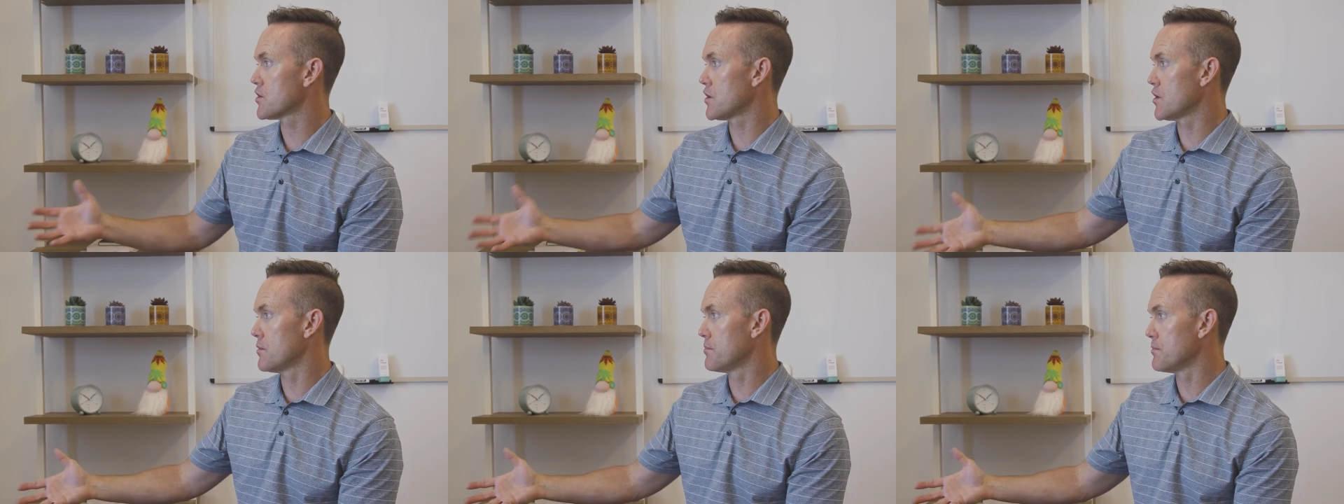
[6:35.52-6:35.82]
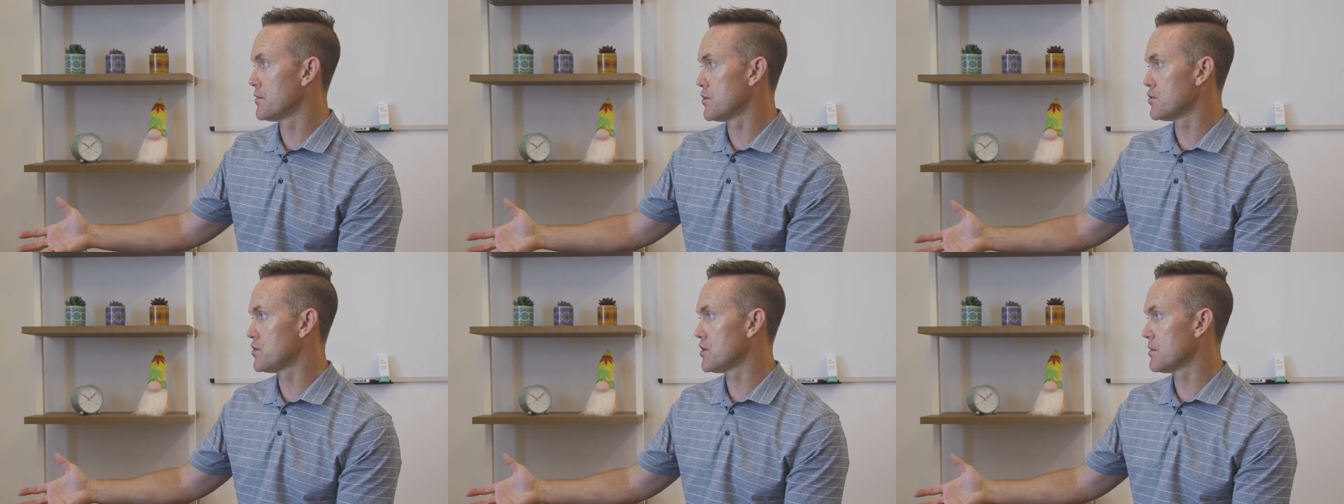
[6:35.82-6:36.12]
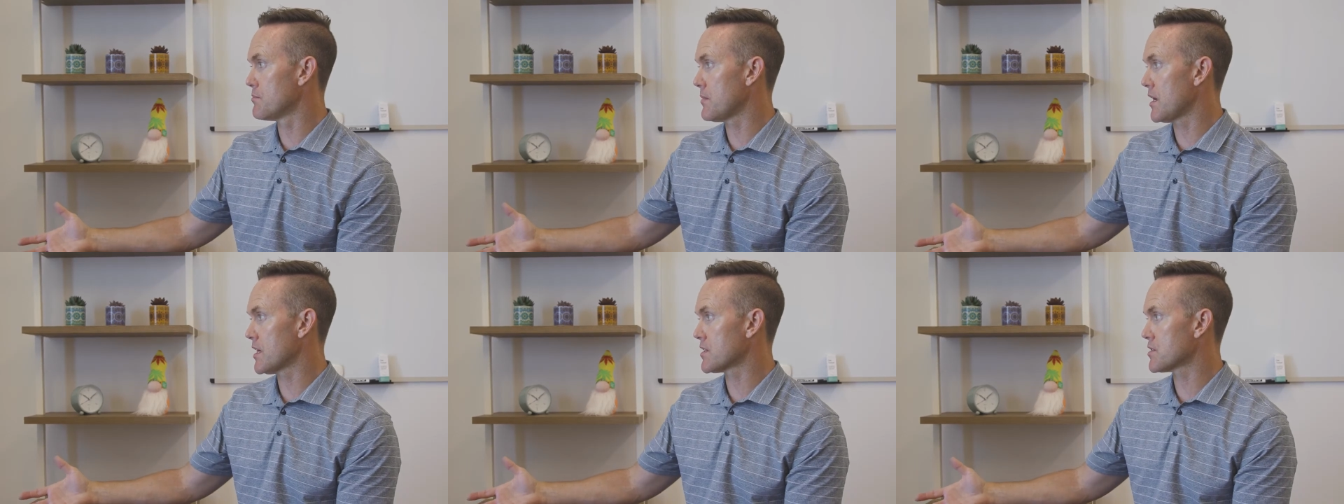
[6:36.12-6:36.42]
So I know
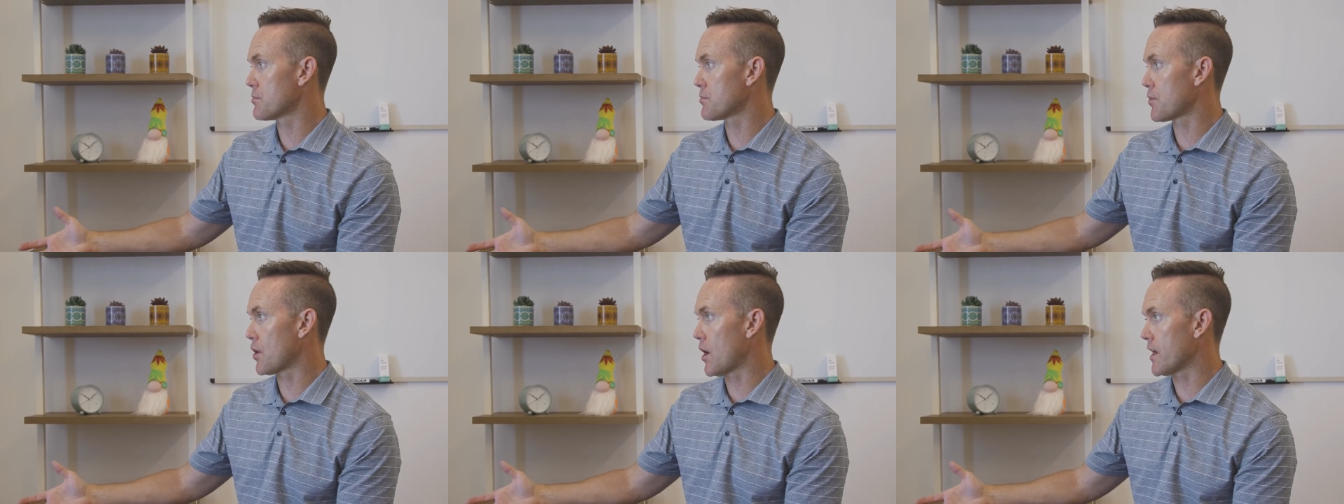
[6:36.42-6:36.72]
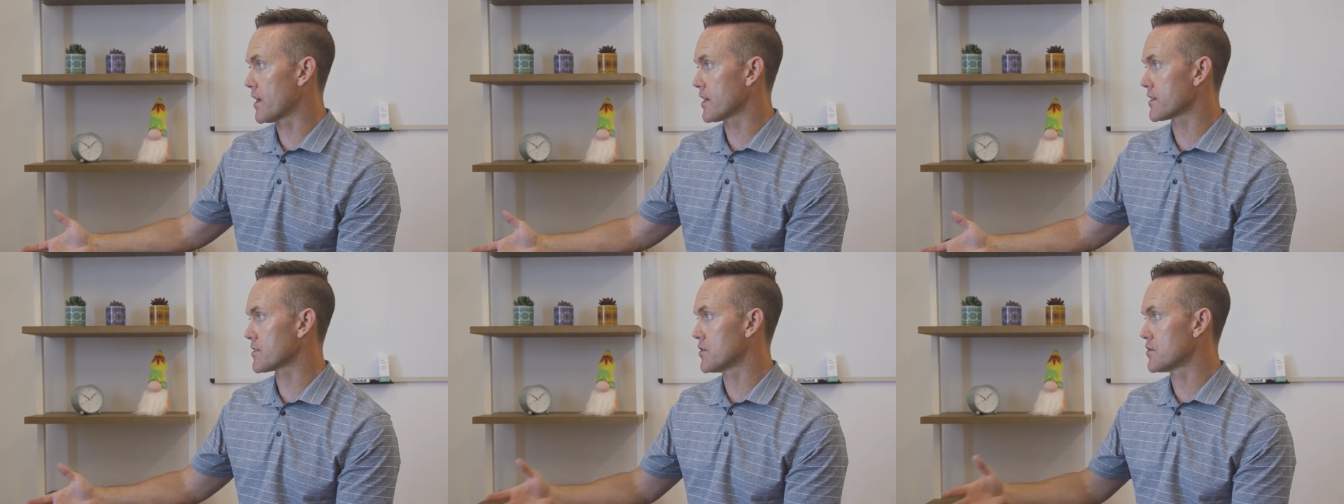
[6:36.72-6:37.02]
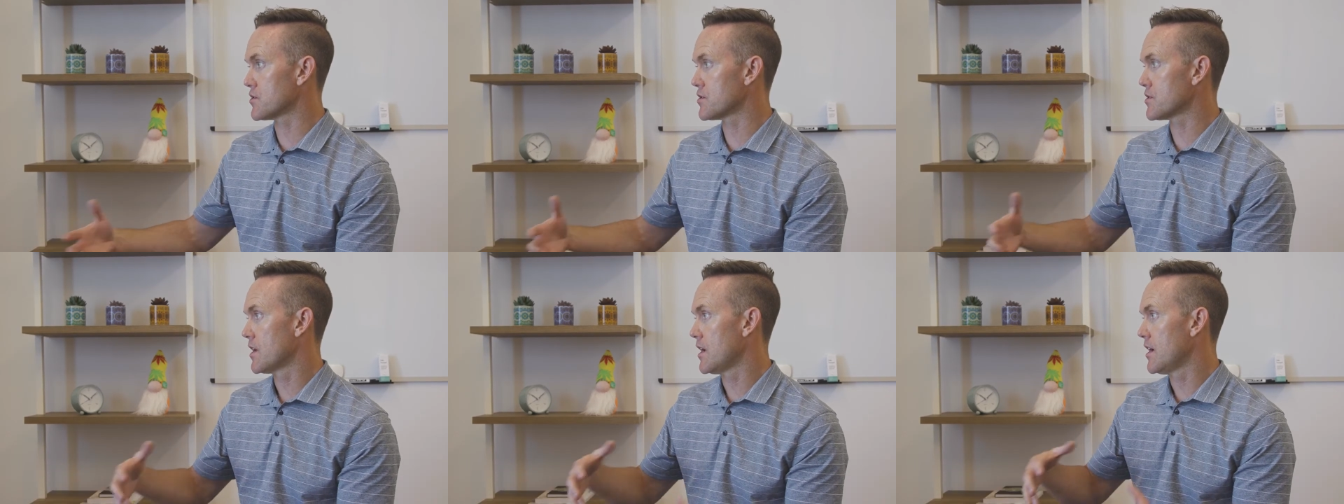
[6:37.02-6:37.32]
Boojum makes a product
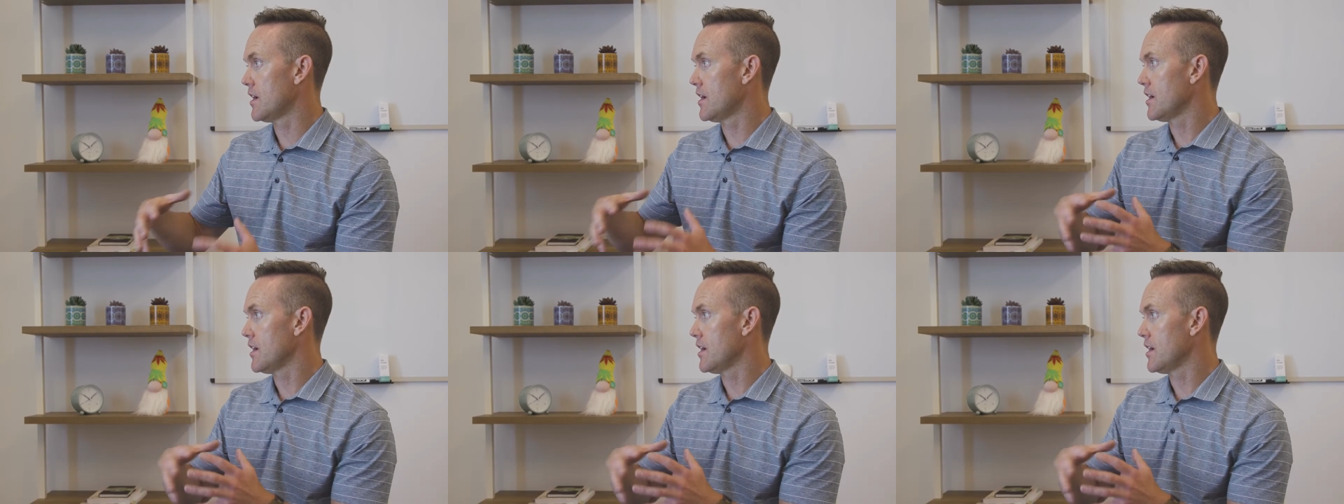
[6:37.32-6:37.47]
that's